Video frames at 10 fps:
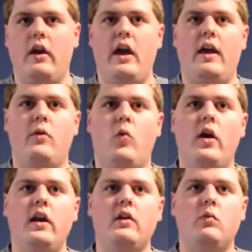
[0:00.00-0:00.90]
and
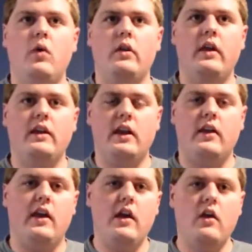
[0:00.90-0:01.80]
what they did
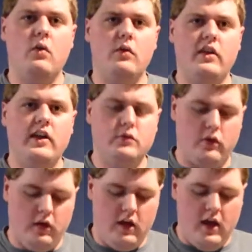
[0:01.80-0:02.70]
here with this one